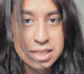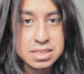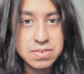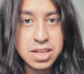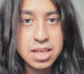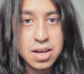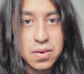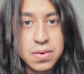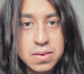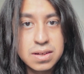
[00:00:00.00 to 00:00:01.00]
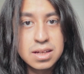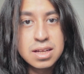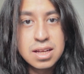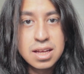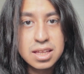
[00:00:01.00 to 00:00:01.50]
this video,
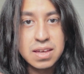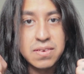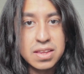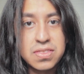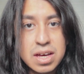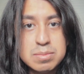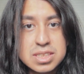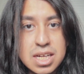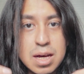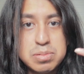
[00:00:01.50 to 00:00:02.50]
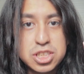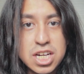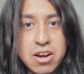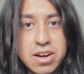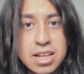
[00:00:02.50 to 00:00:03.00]
give it a thumbs up,
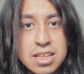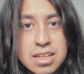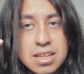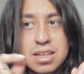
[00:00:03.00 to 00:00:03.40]
share it,